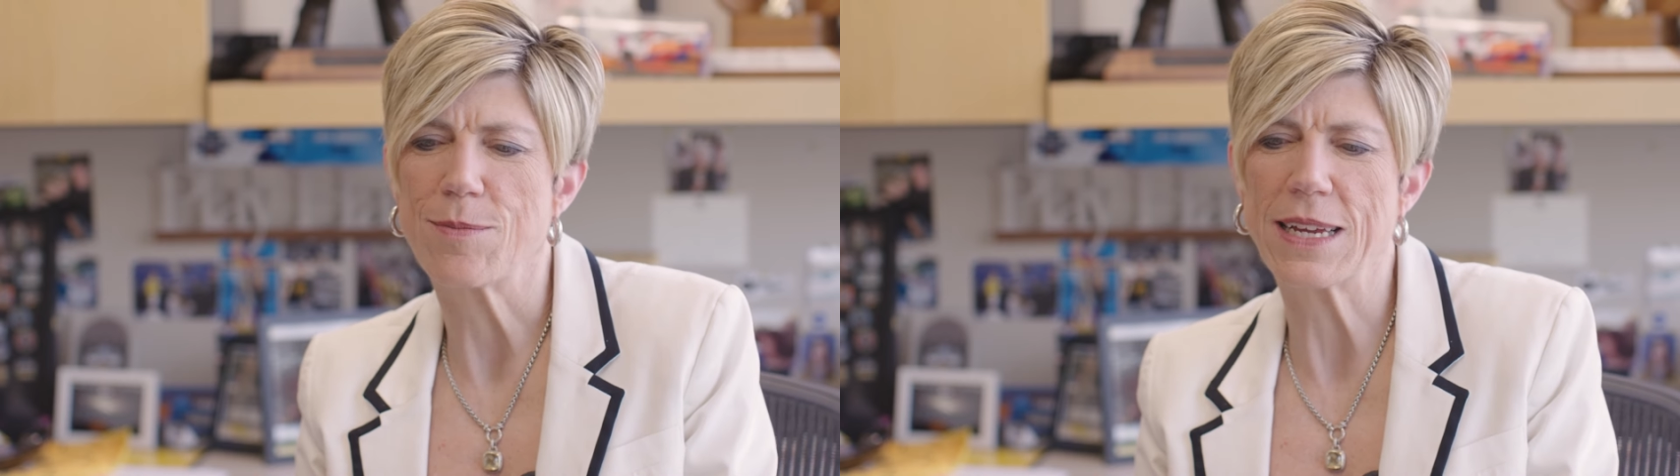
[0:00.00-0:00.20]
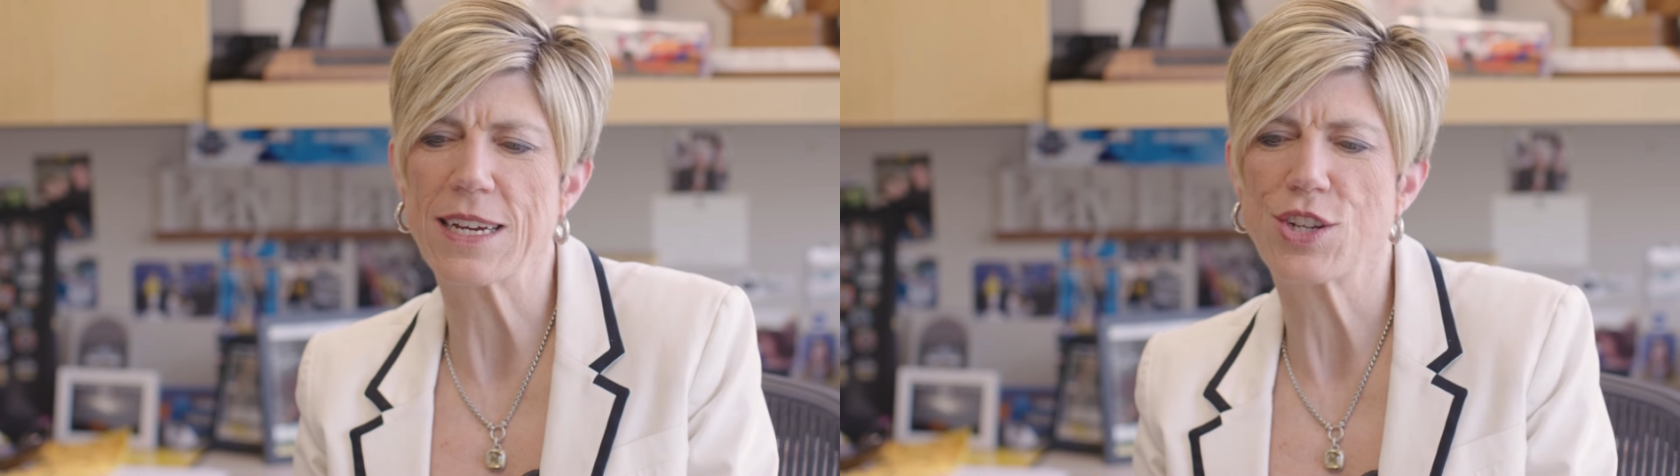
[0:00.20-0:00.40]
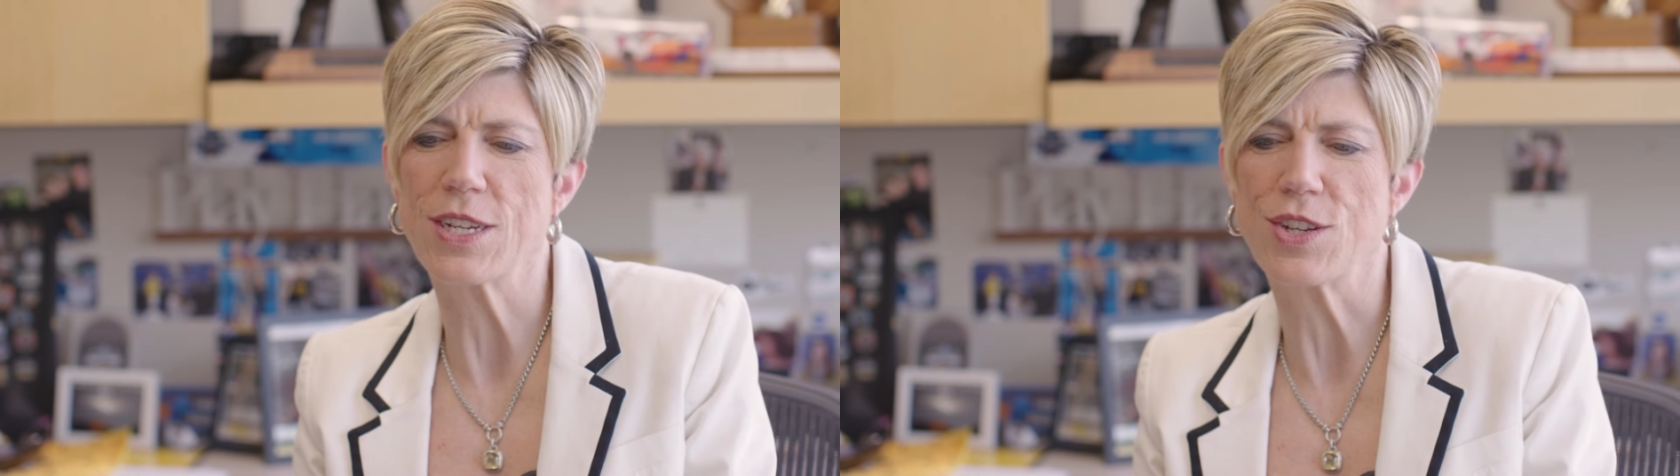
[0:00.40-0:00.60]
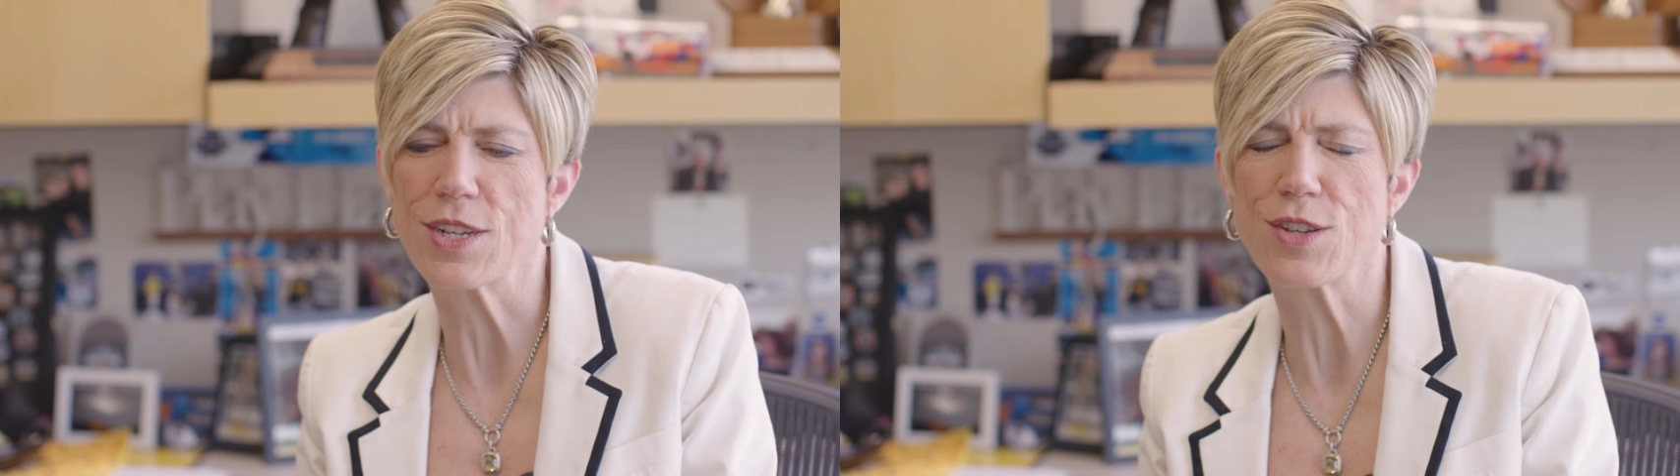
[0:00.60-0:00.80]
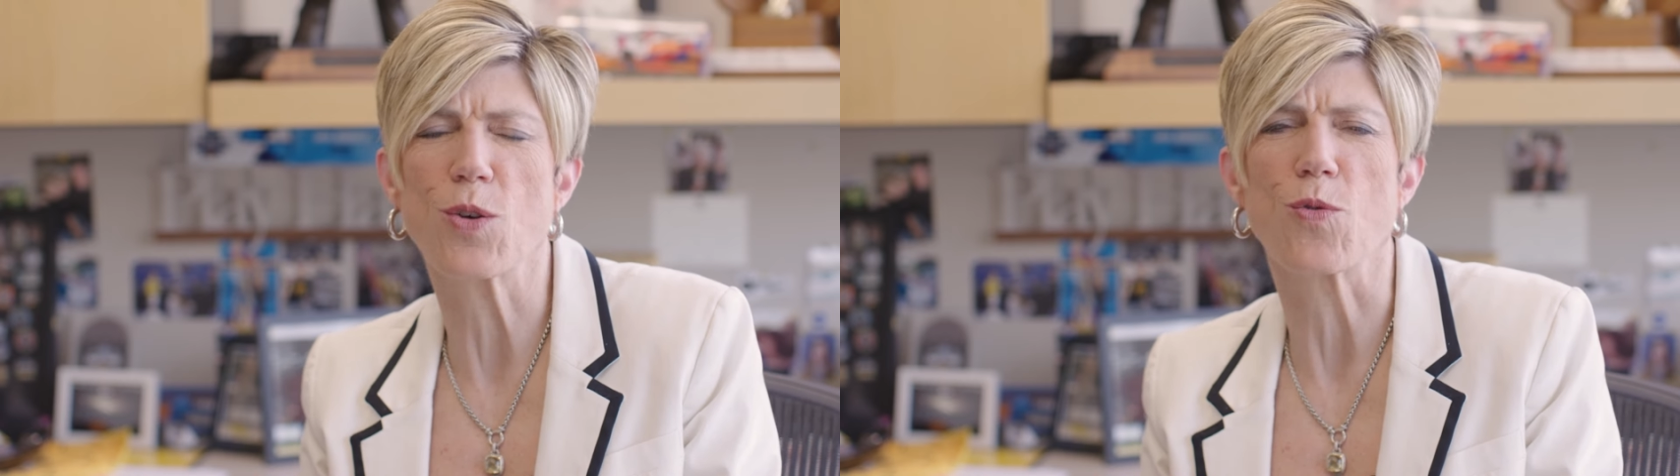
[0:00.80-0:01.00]
because she's
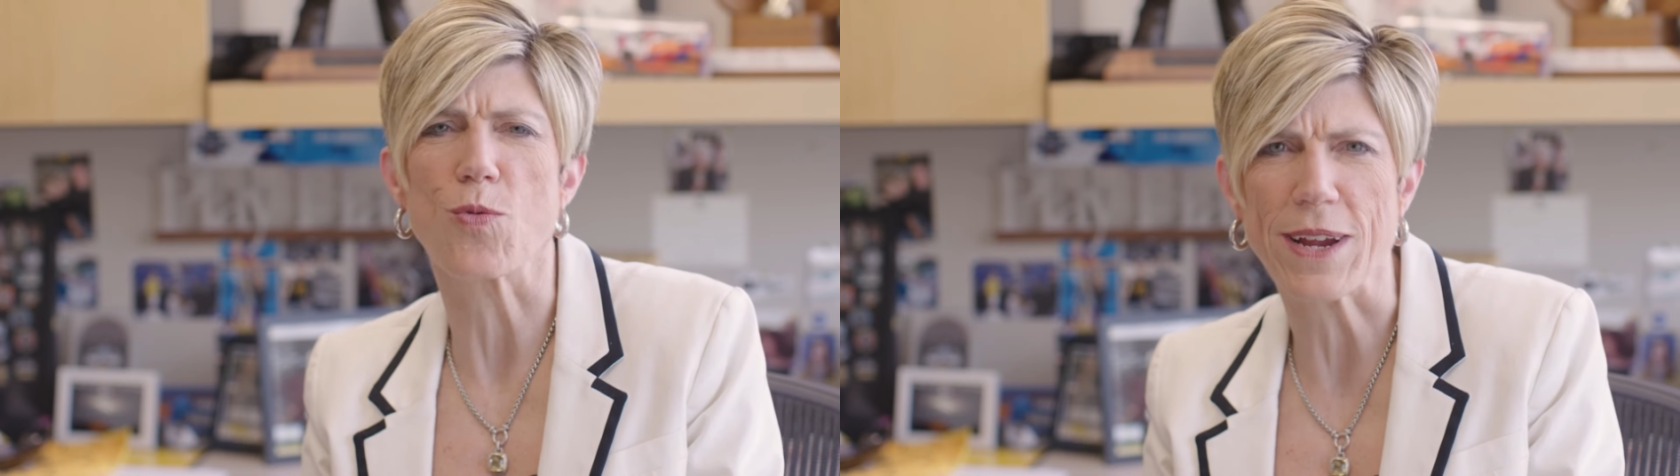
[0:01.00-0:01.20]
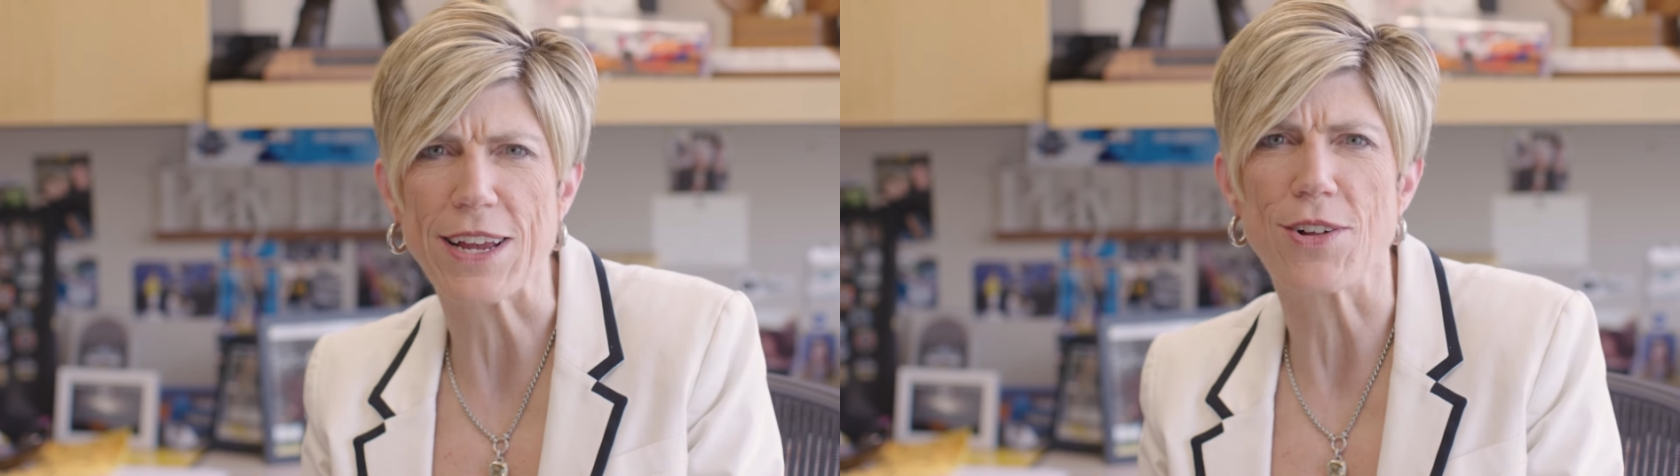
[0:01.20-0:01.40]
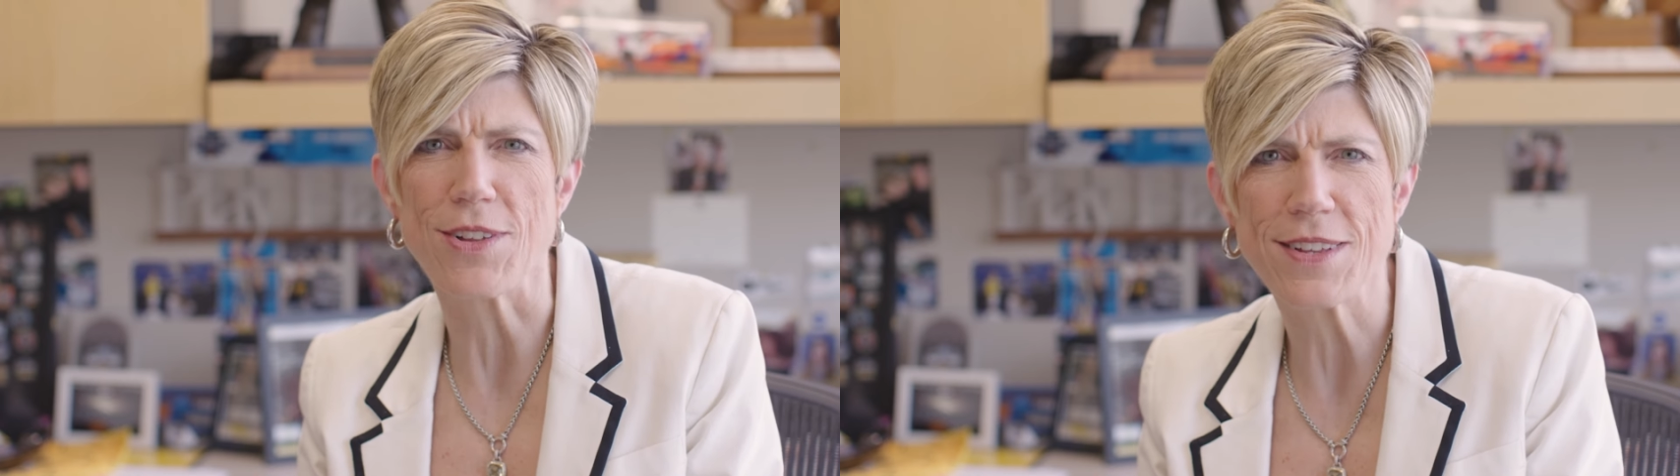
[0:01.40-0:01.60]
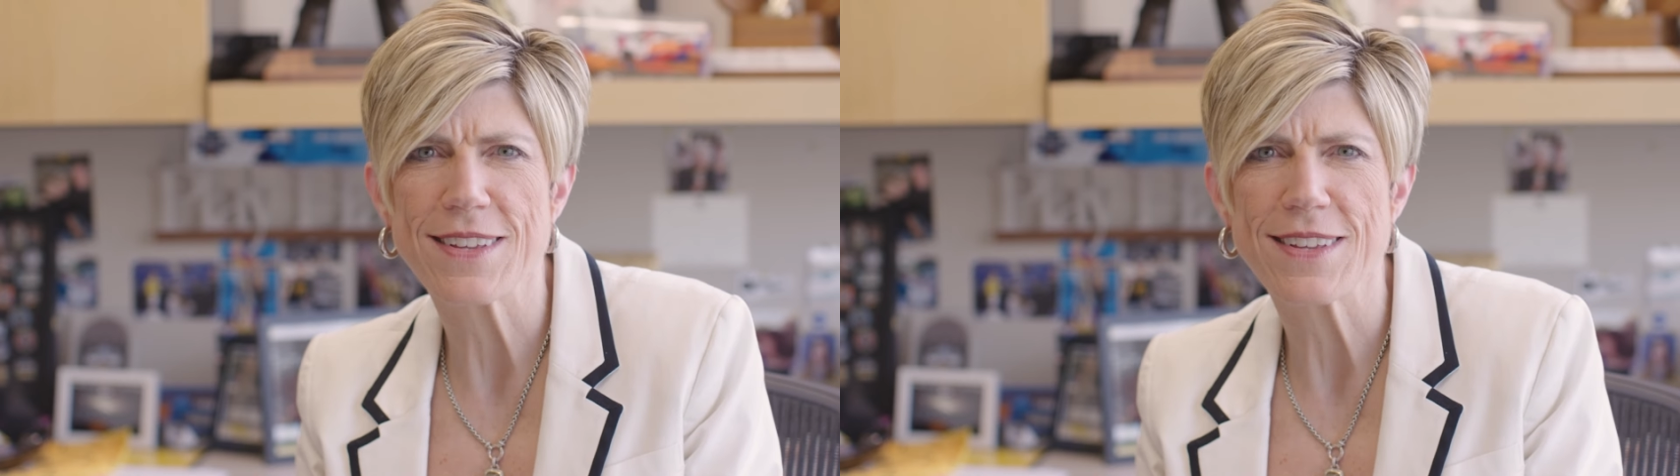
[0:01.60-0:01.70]
just so real.